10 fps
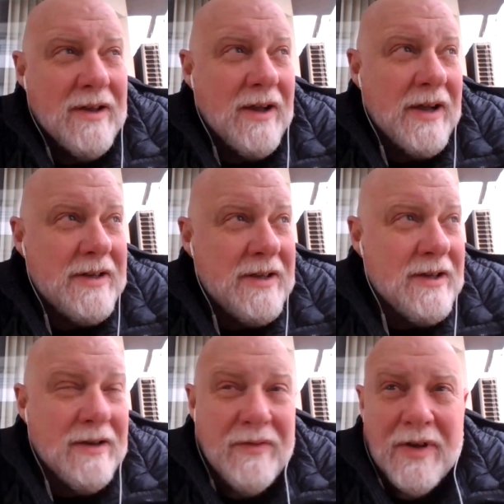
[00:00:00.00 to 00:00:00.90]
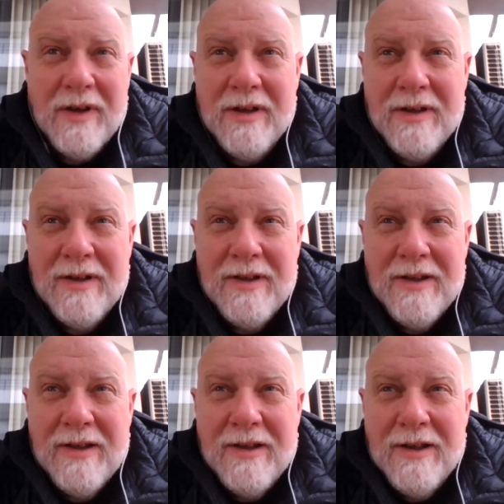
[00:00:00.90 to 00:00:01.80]
idea of a,
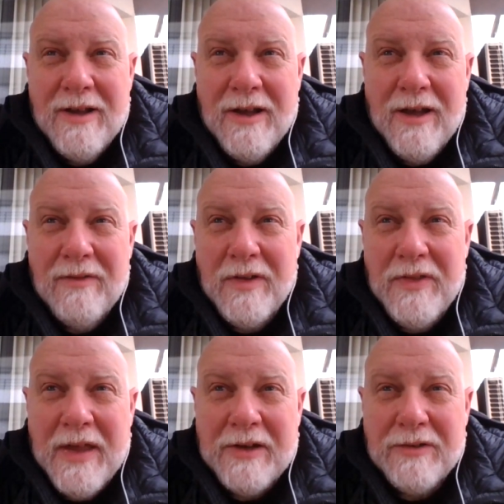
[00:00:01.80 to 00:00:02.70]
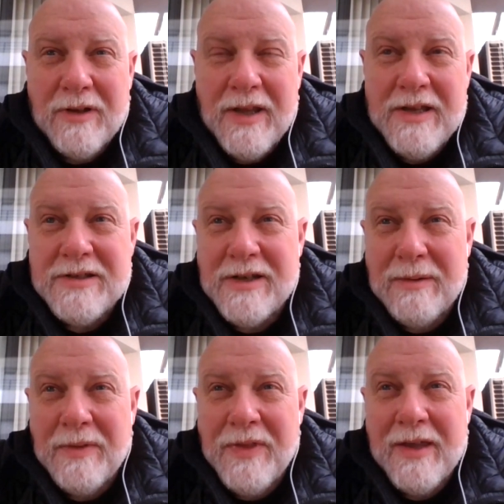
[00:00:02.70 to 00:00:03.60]
of a theatrical agent. I
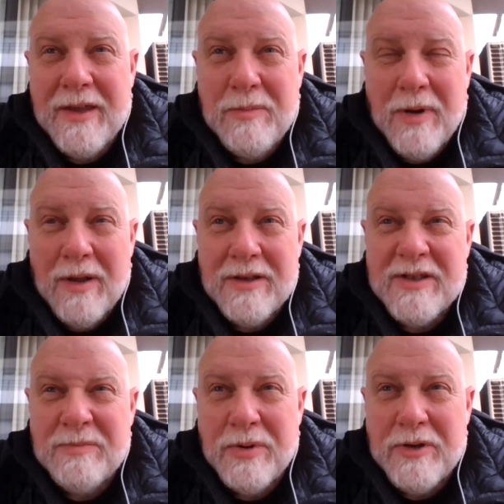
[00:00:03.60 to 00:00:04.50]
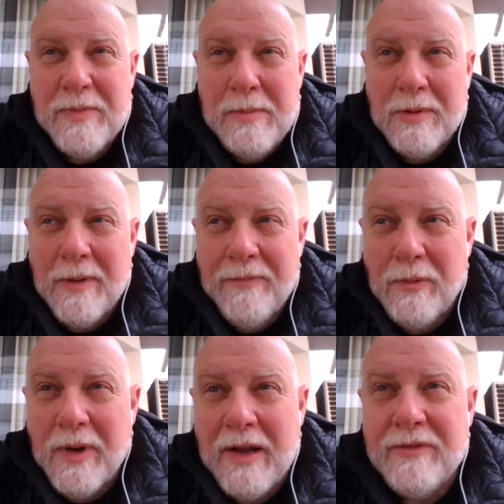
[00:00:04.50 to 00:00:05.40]
would think he'd probably just put his people up for
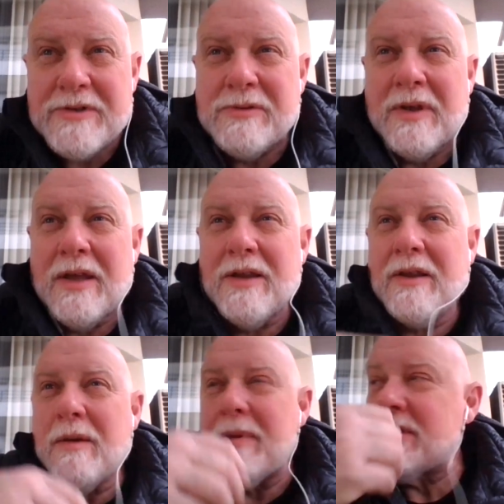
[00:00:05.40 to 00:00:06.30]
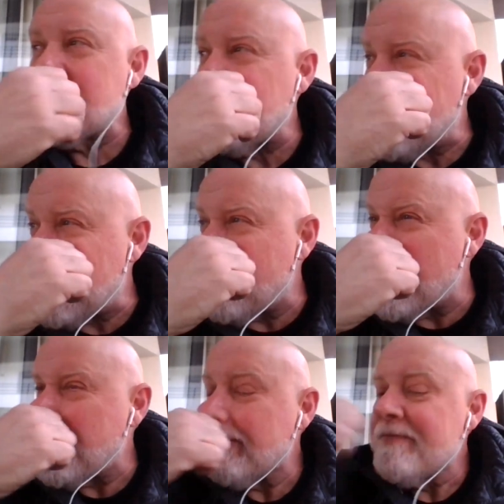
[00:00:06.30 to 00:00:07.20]
whatever so he can get a commission. But anyway,
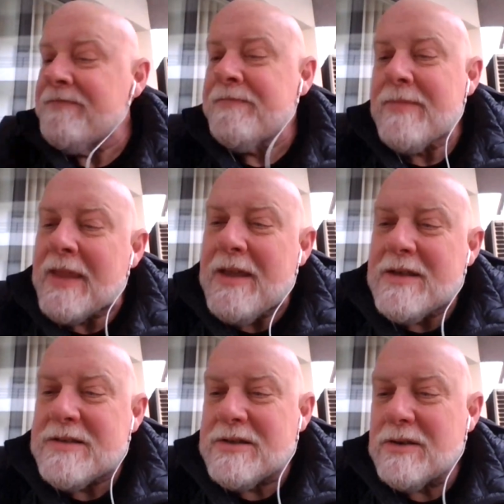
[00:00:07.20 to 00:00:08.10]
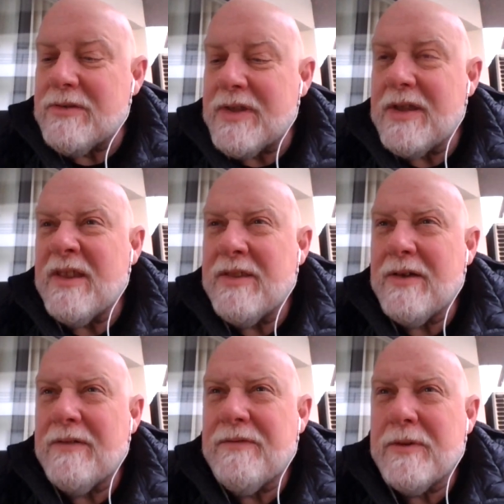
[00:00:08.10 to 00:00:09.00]
so the,
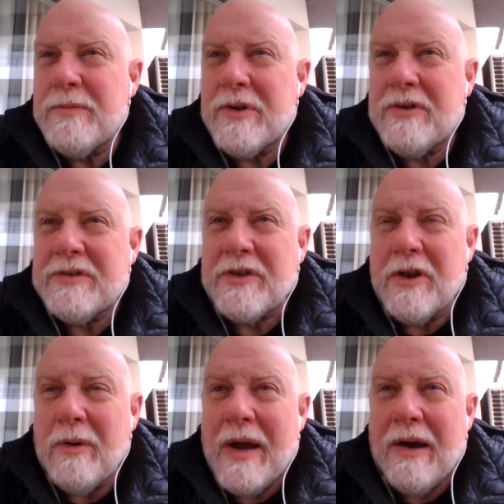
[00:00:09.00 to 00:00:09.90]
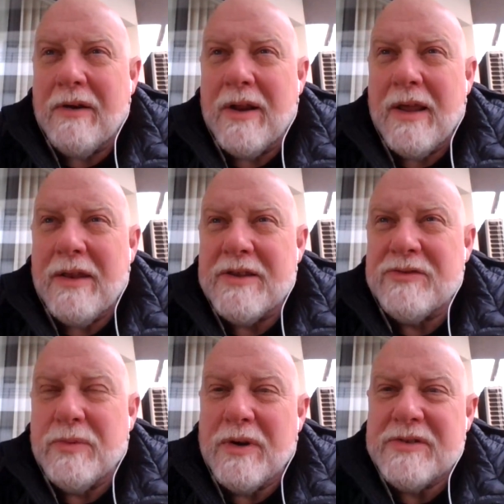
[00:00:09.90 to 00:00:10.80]
the film director has to go out, and this is
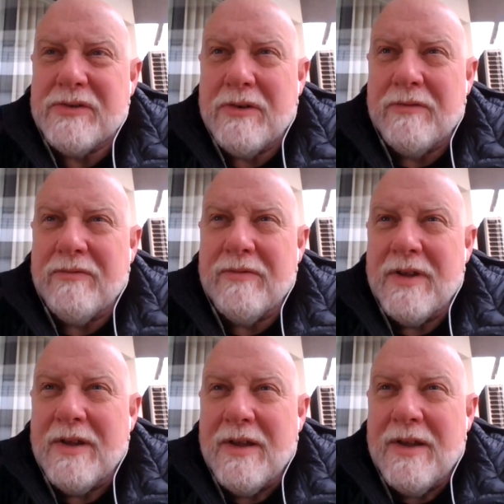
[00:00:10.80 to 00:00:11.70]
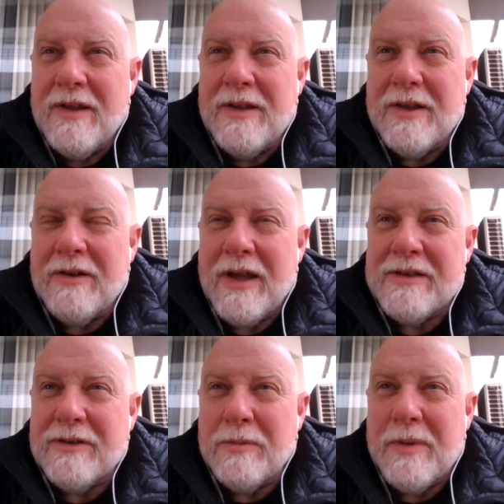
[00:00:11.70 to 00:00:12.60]
where it sort of, you know, has a
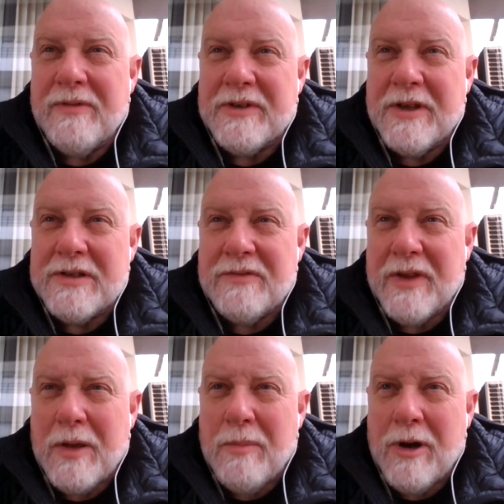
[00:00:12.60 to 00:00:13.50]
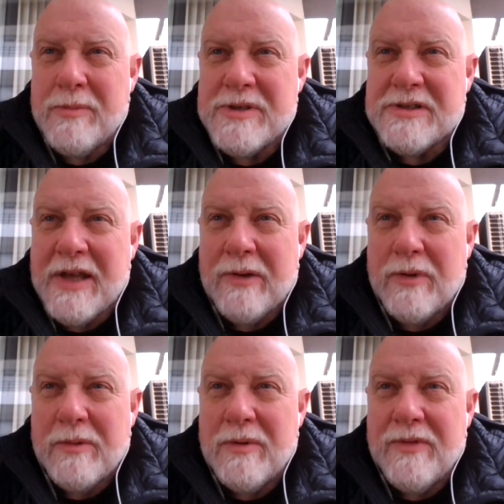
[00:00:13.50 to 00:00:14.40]
little bit of a touch of like a Barbara
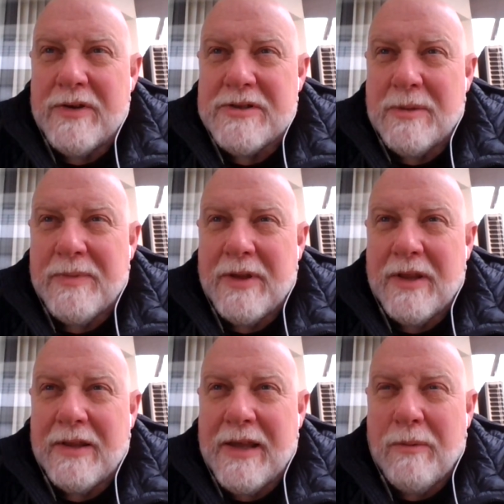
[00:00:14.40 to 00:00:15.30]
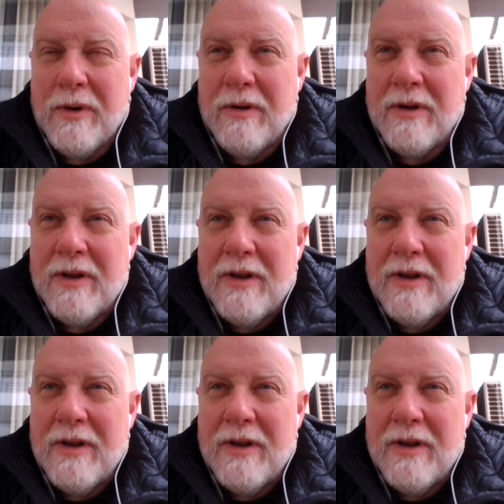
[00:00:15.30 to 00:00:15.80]
Stanwyck movie or something like that, where